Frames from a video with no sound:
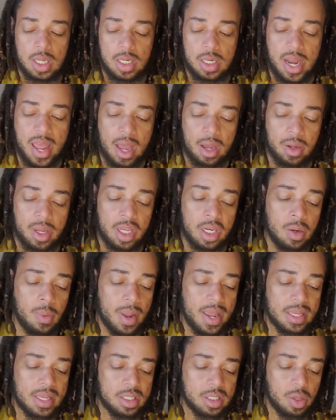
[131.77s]
Now,
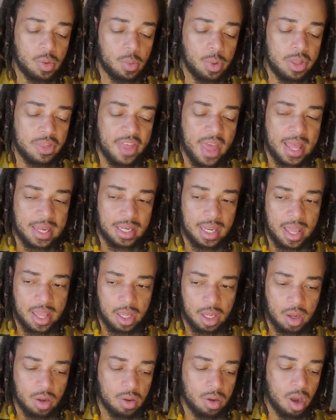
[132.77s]
anyways, with that let
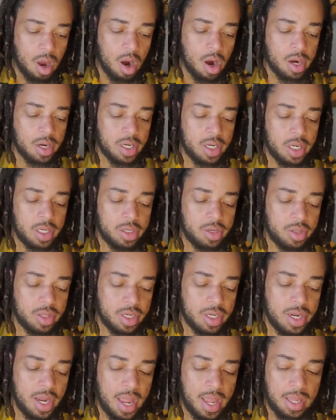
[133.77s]
go card under the
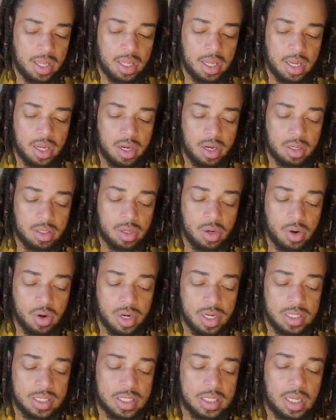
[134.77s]
deck here,
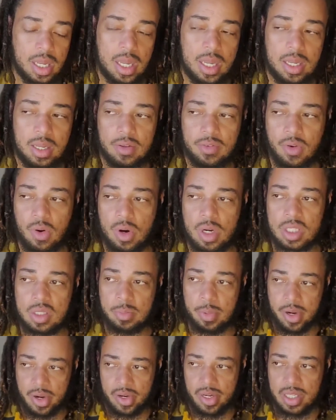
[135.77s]
Taurus, uh, of course,
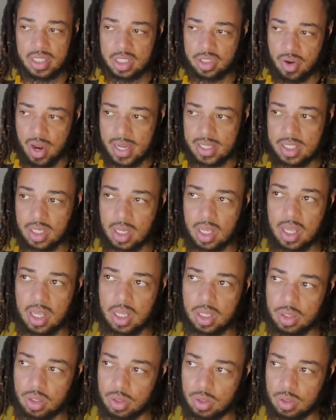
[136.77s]
Spirit is trying to get
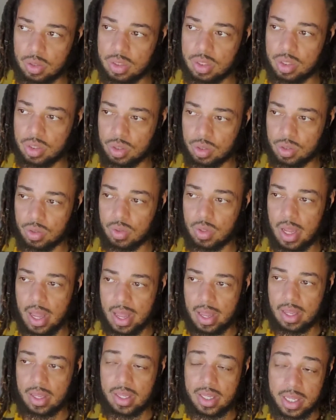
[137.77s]
you to
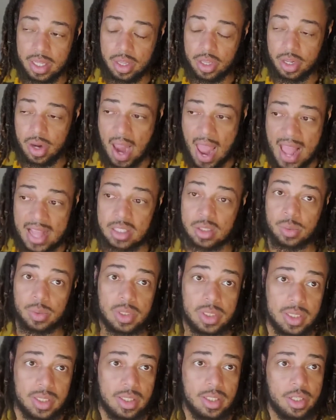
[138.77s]
uh, either
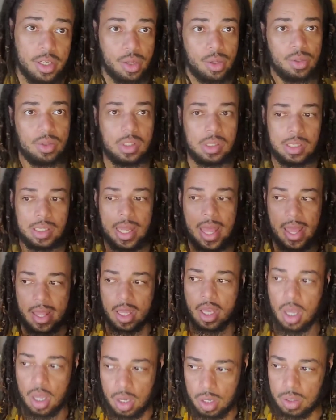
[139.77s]
actually, you know, let
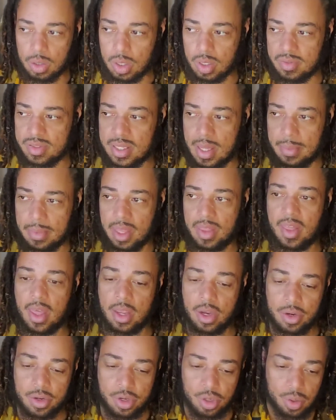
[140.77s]
go of something that
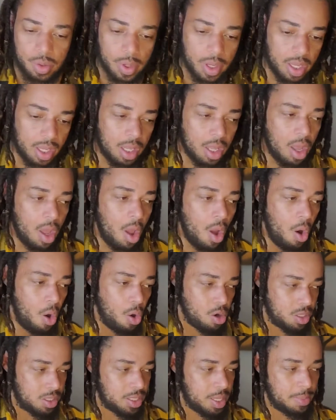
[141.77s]
you're doing
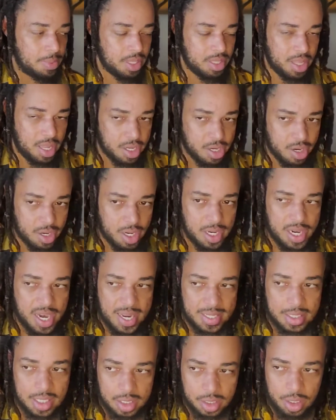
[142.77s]
or something that you're
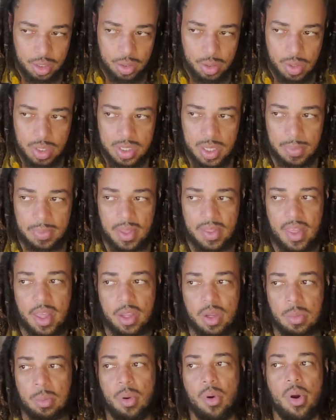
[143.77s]
connecting to or something that
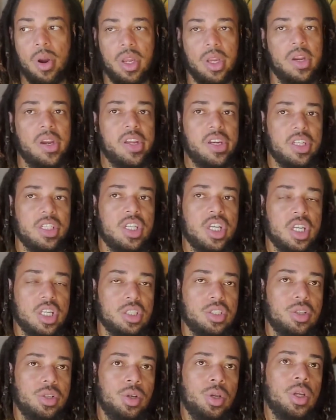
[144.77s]
you're pouring your energy
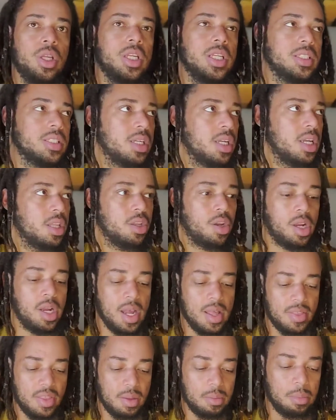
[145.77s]
into. You need to either
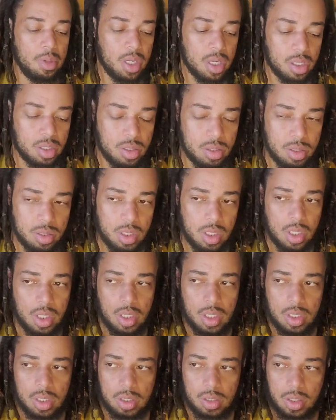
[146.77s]
cut the umbilical,
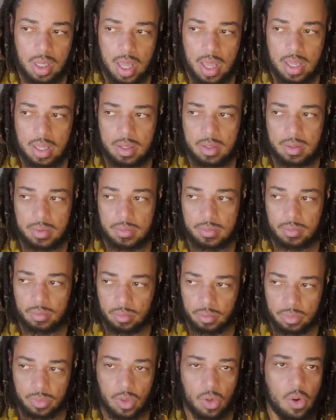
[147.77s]
okay?
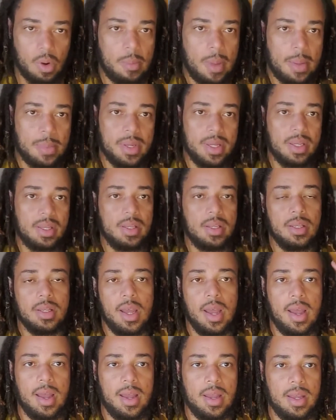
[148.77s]
Or maybe,
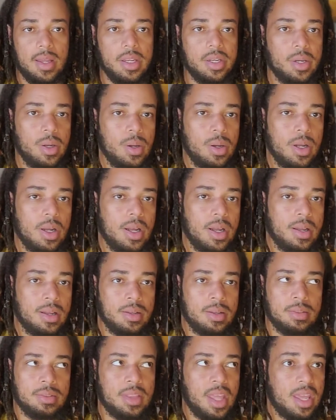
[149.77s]
uh, you know, a uh,
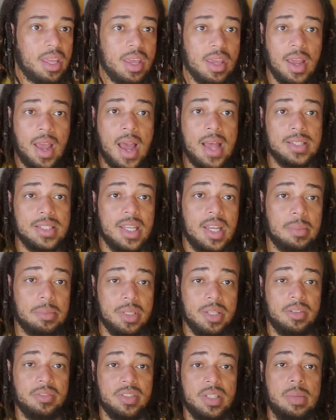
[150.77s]
thinking concept
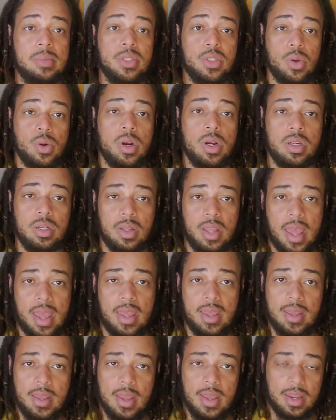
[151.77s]
of some sort,
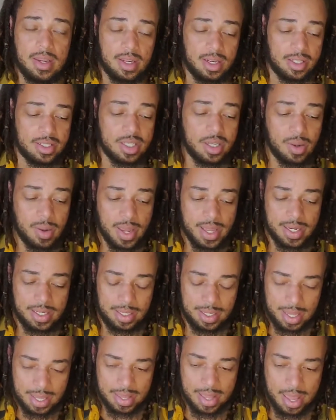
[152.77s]
okay? You need to go ahead and
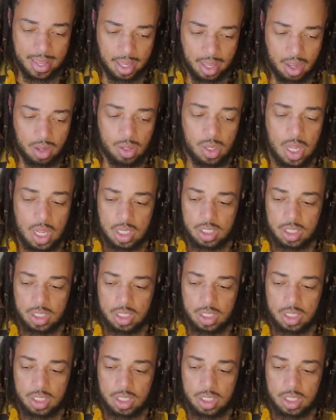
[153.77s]
let that go.